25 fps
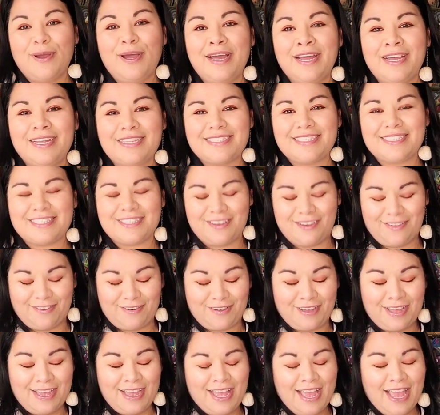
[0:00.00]
one.
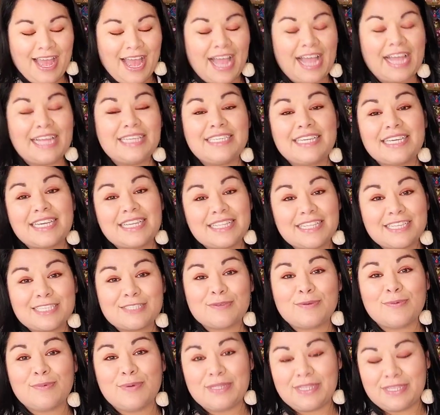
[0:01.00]
So I did get
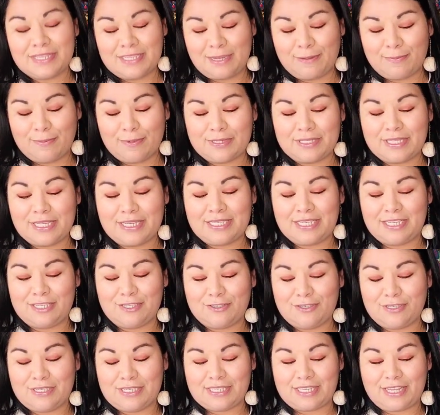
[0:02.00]
this one with the 10%
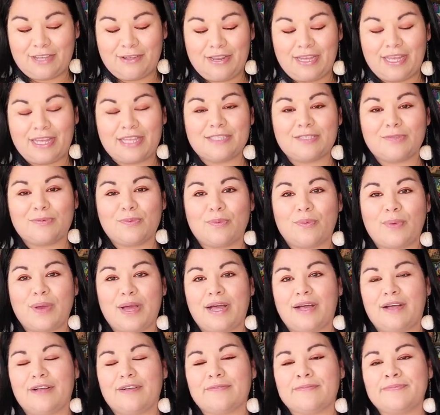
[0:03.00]
teacher discount as
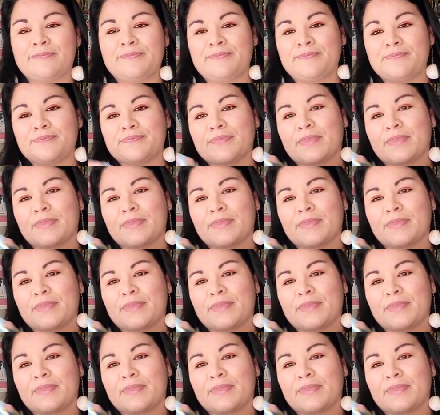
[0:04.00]
well.